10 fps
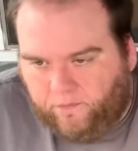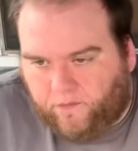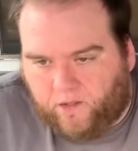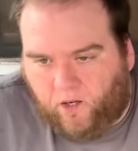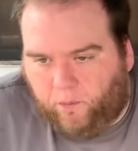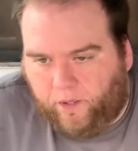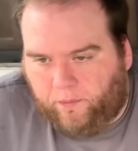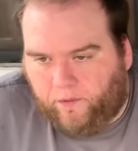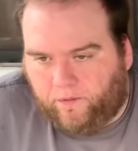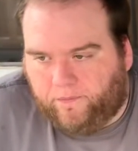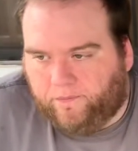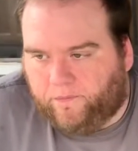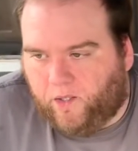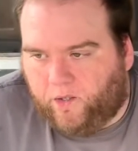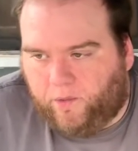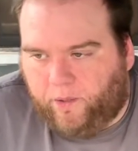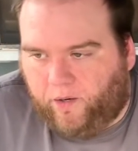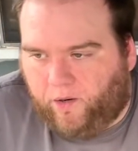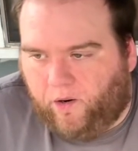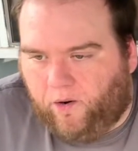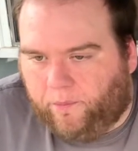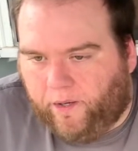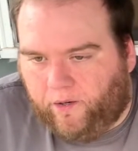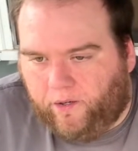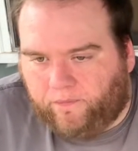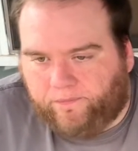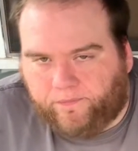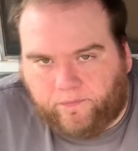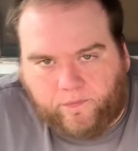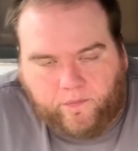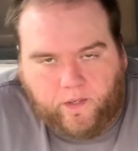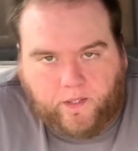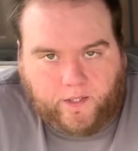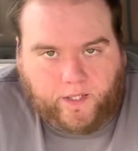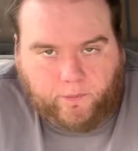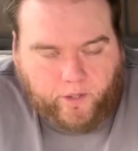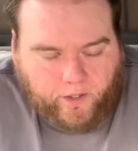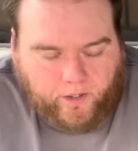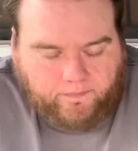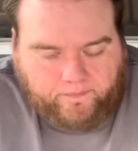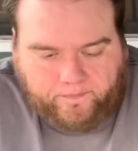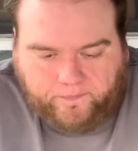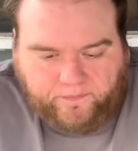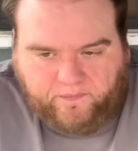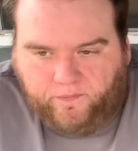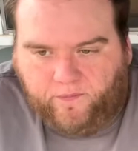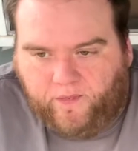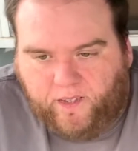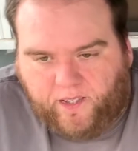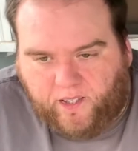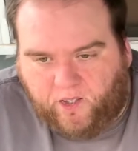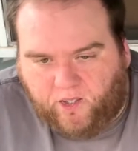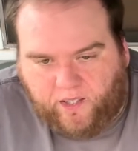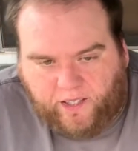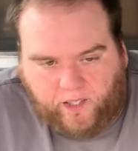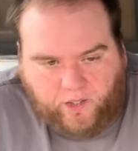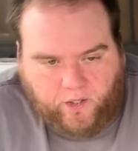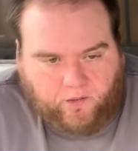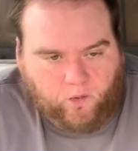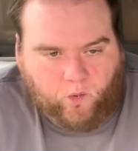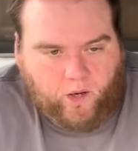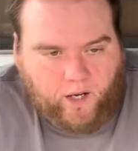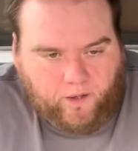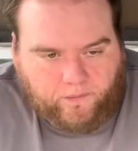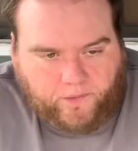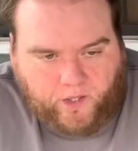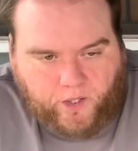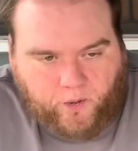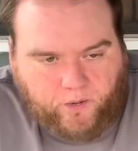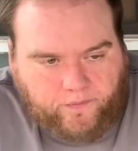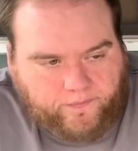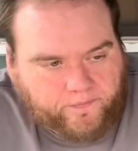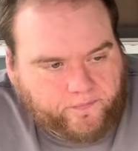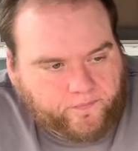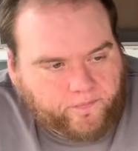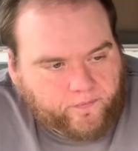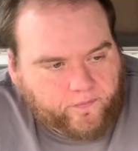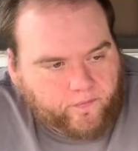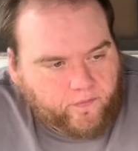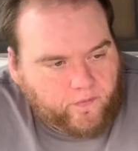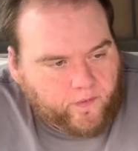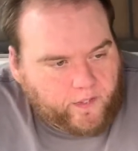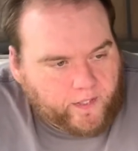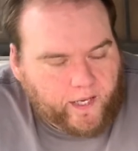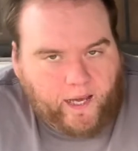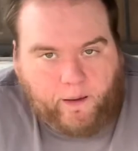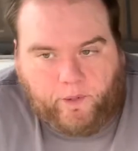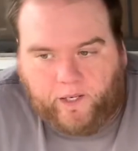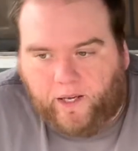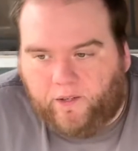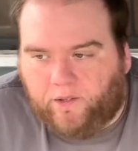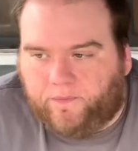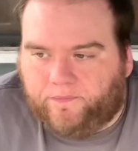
salt, pepper, onion powder, garlic powder, stick of butter, and just let it cook for a while, stewed get happy together.